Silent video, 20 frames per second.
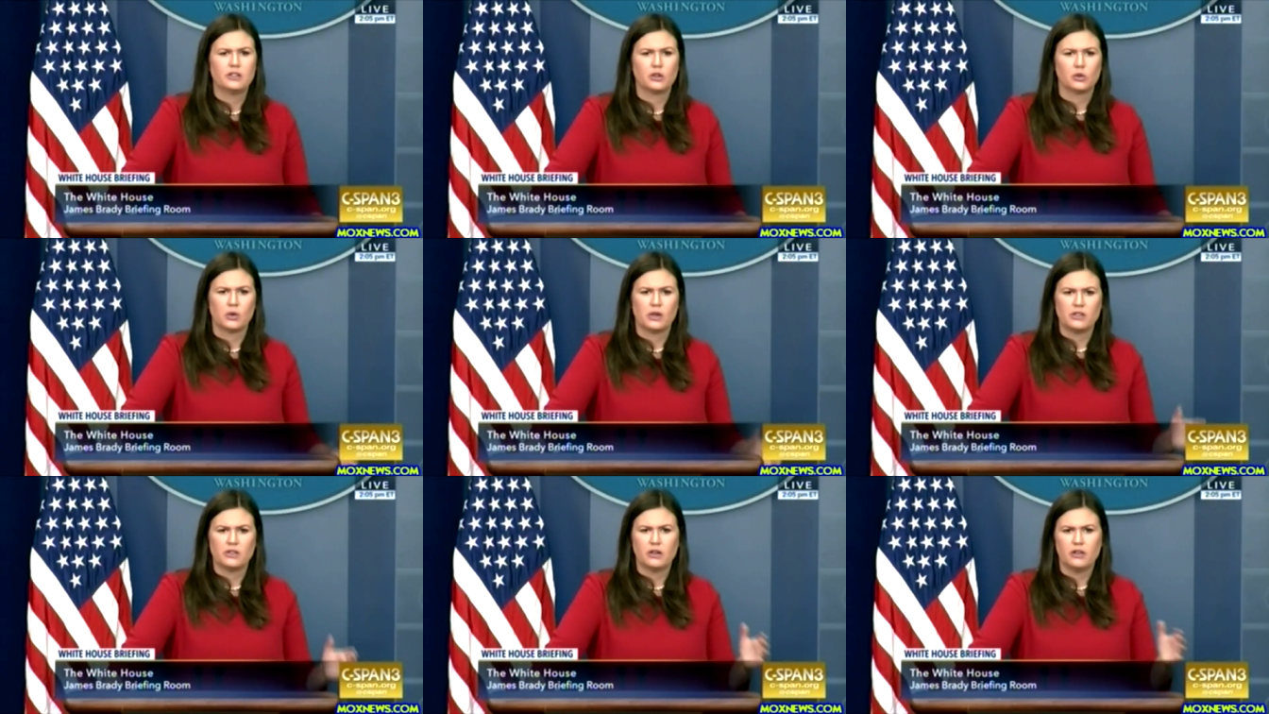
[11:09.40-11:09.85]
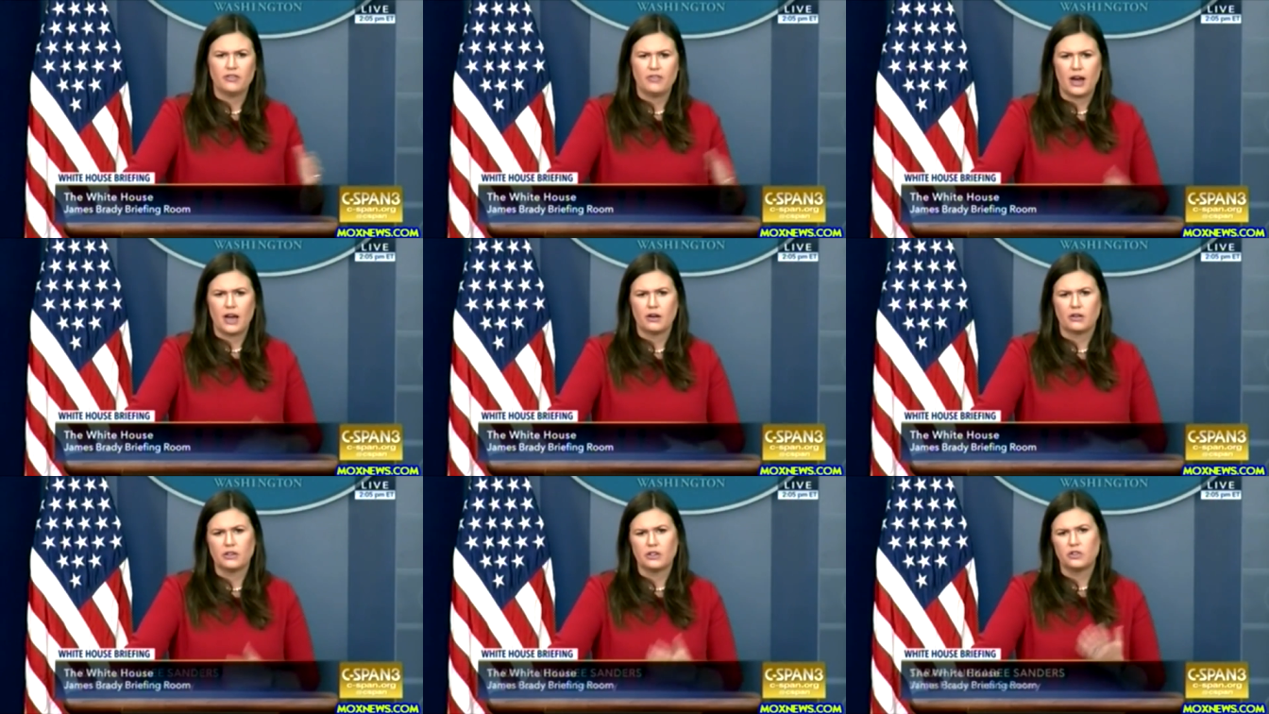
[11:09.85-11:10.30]
There wasn't a
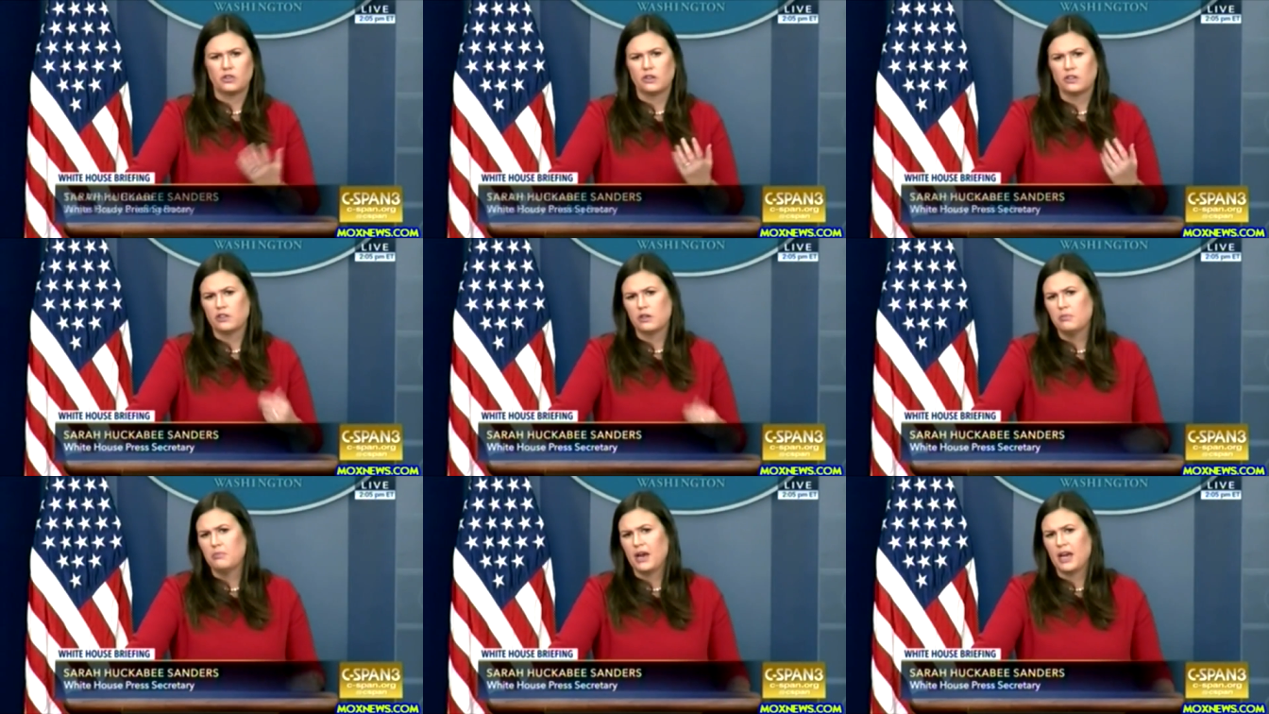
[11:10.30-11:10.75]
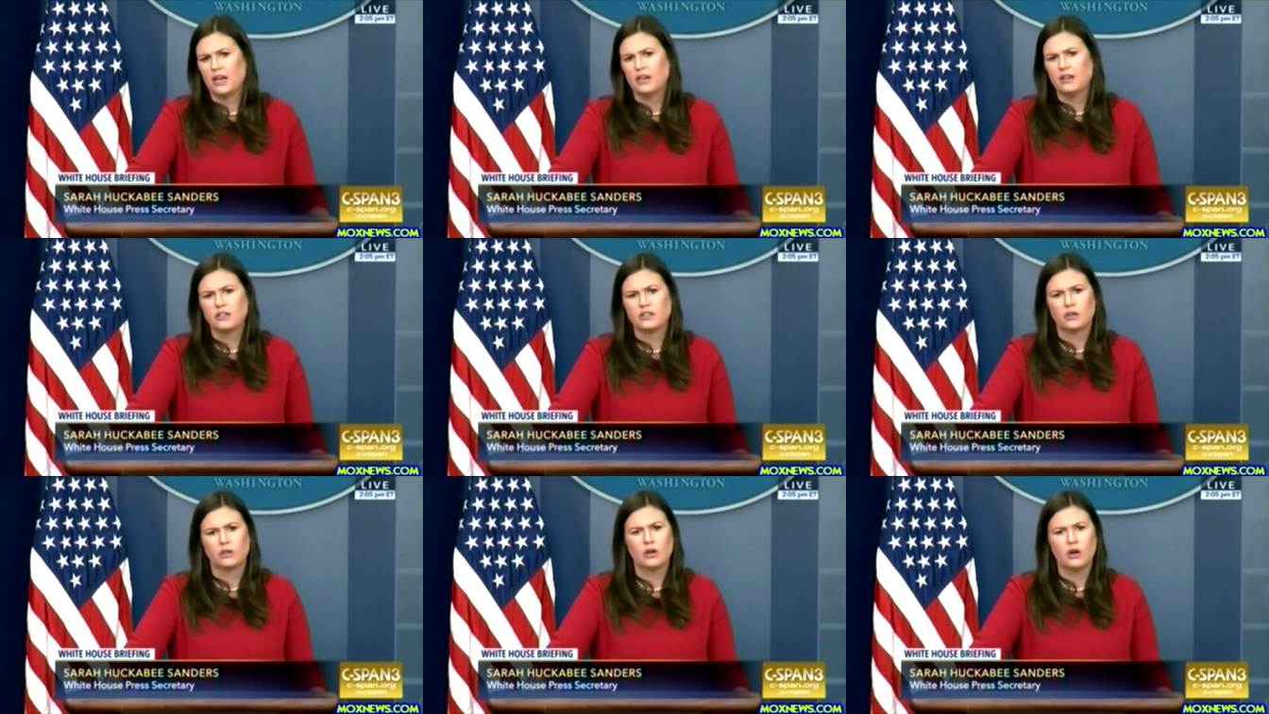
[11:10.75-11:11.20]
final decision made
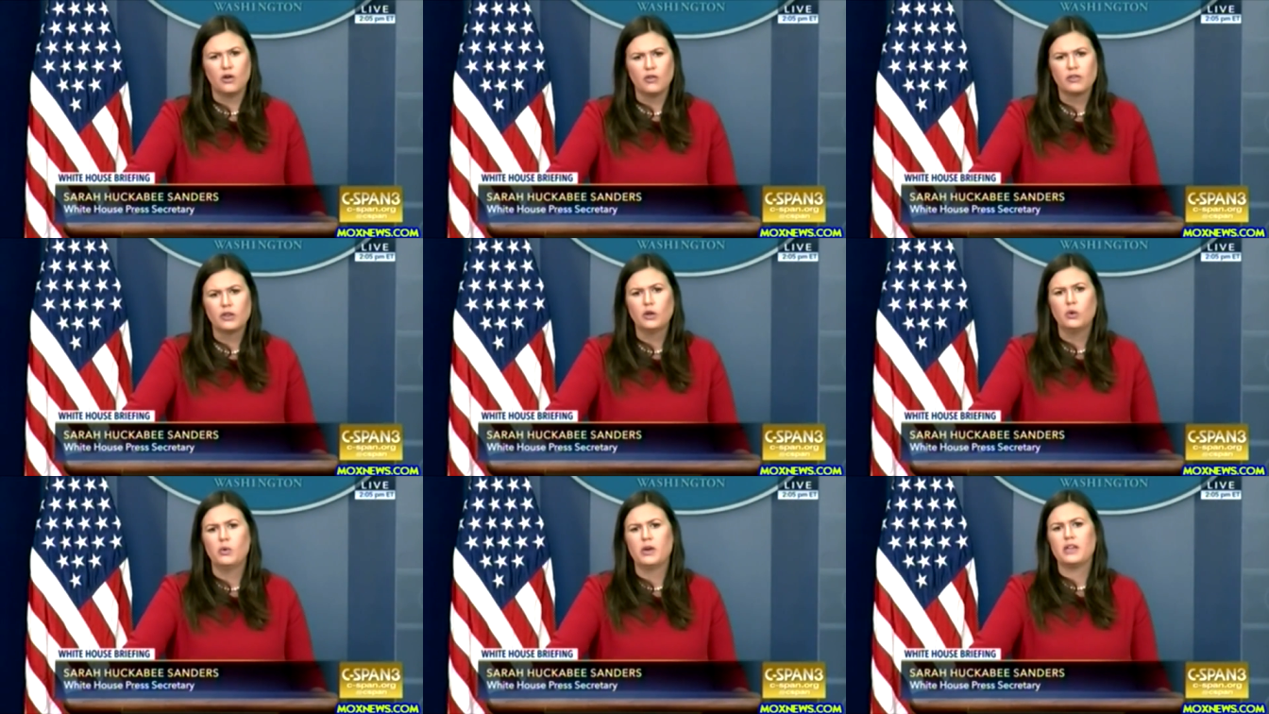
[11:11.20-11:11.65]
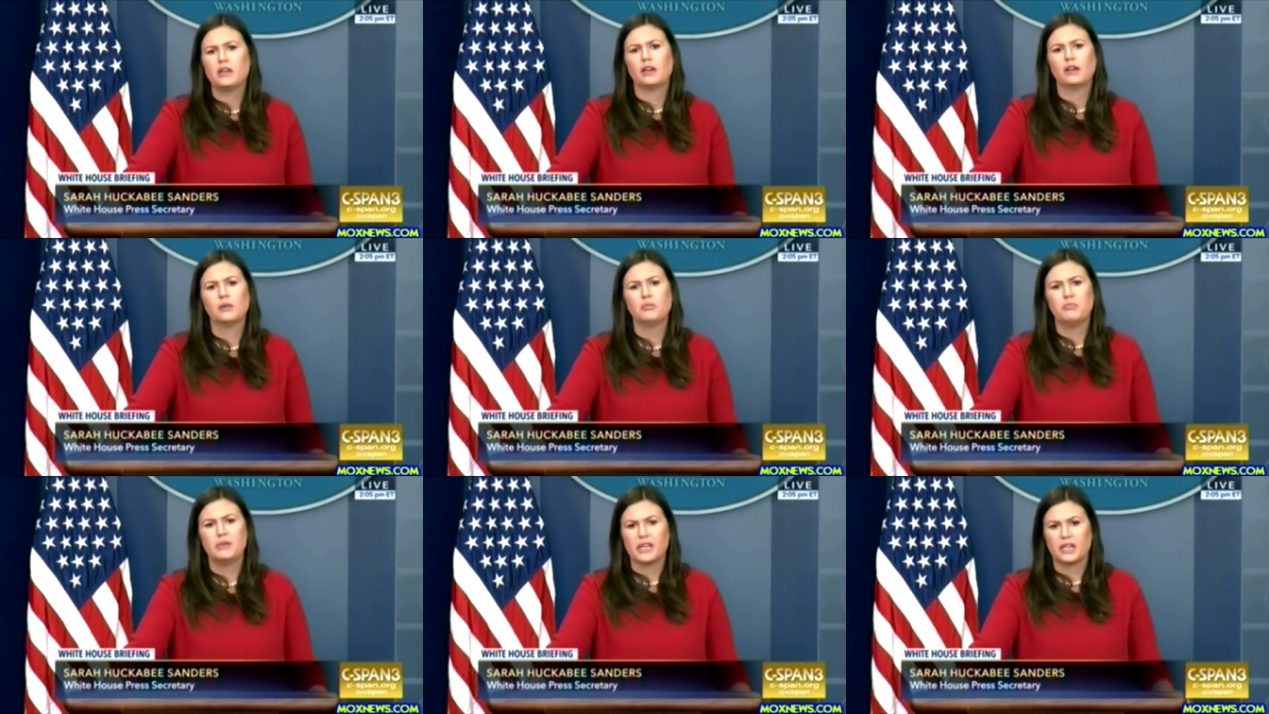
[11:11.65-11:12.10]
until over the
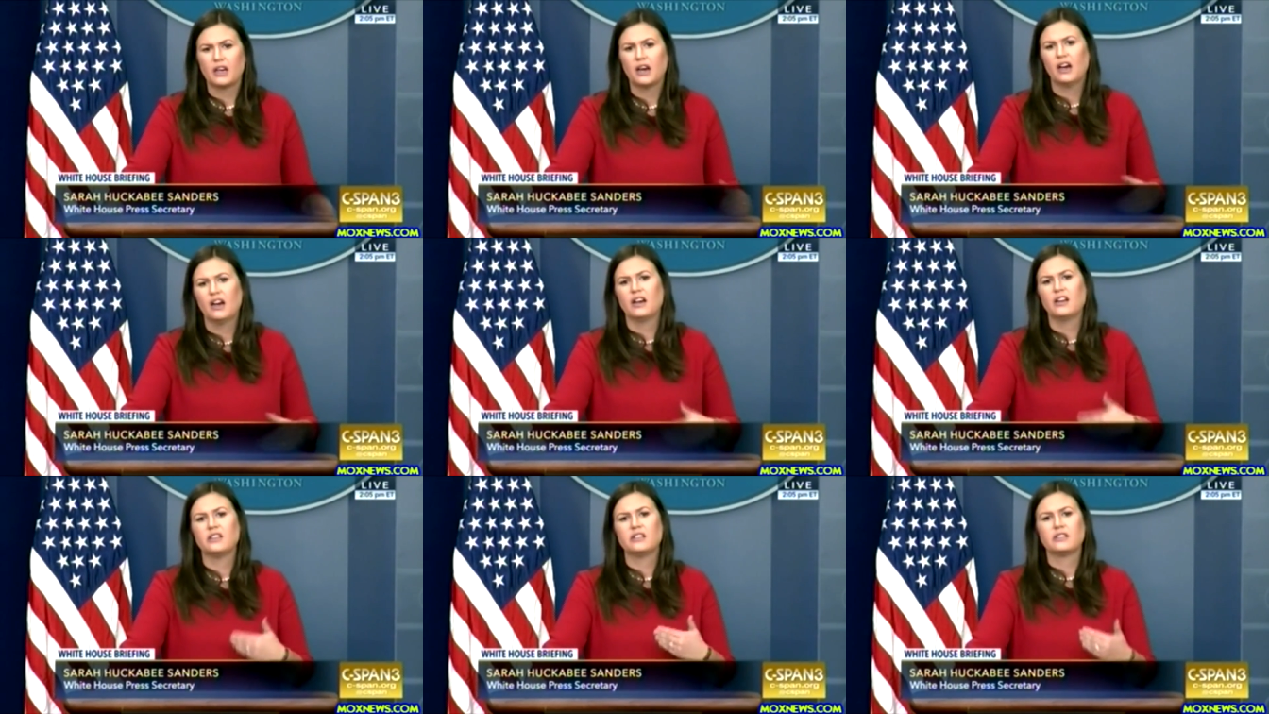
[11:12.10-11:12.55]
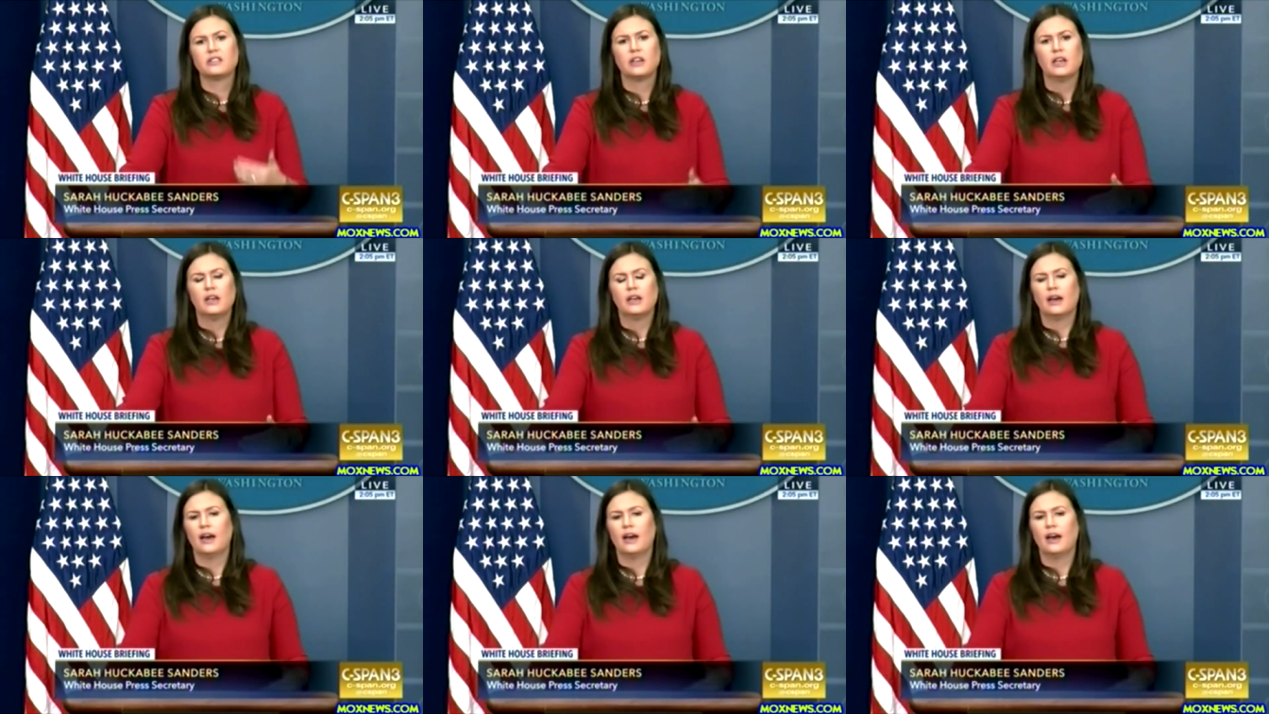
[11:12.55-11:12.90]
weekend because